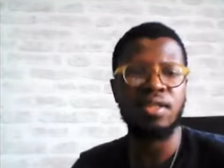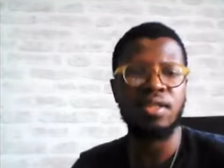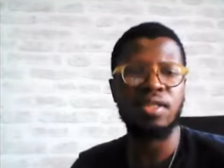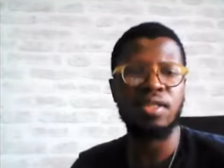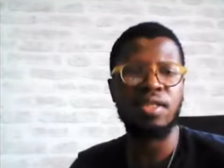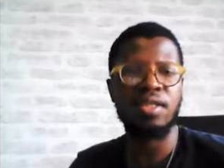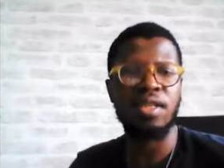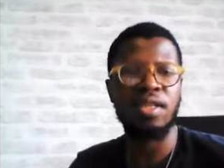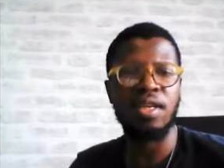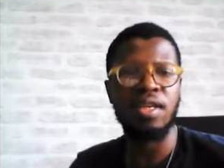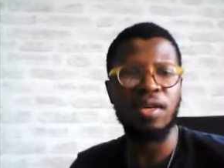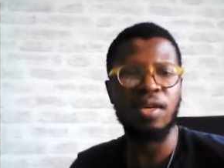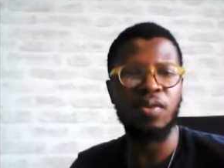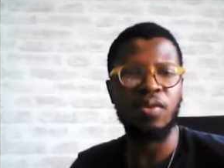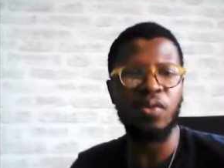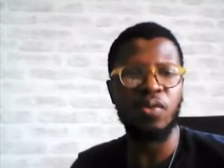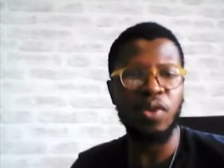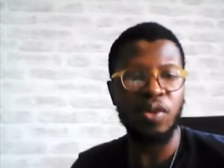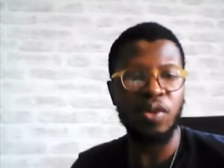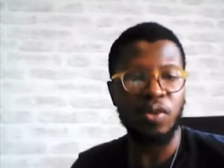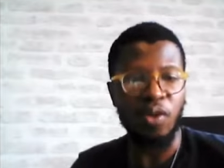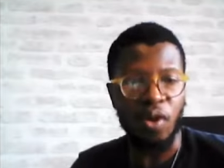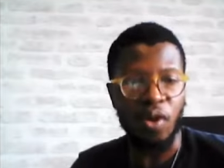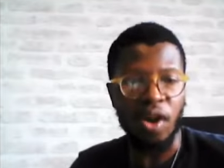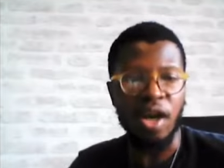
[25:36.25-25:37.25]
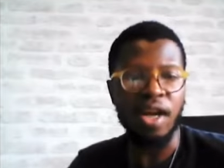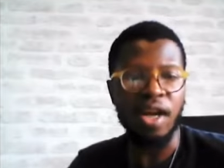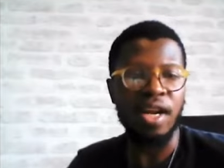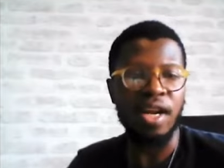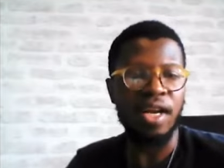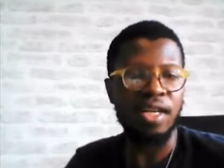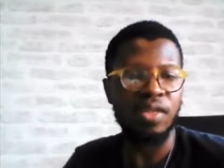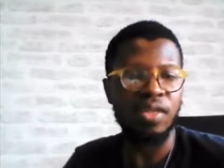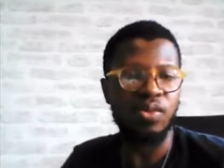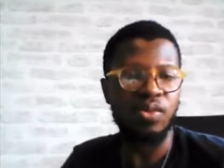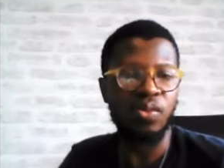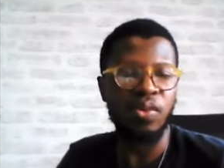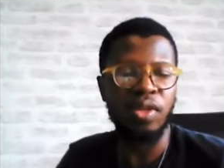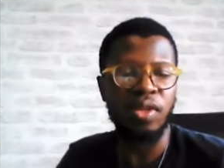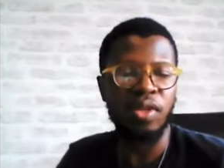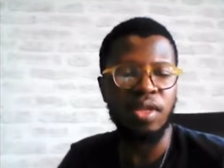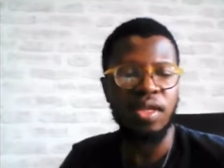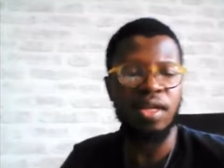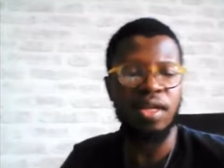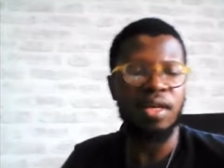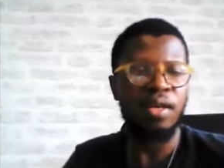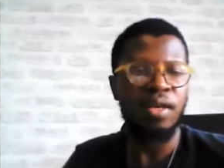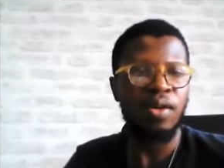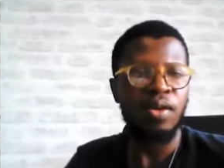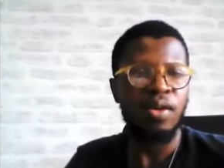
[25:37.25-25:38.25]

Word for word: is, uh, we organize with, uh,